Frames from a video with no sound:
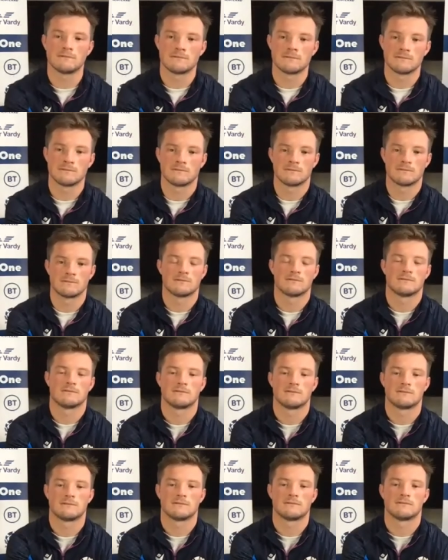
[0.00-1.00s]
rhythm about
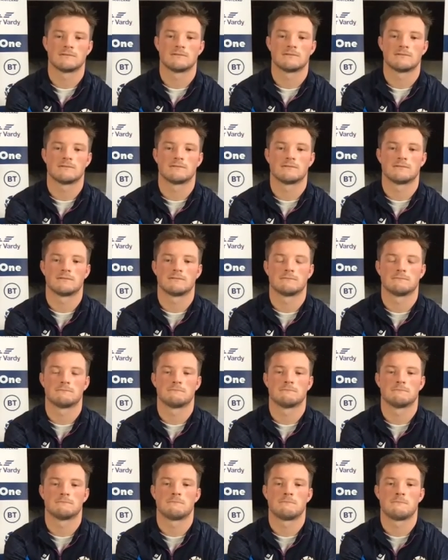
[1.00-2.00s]
the about the match?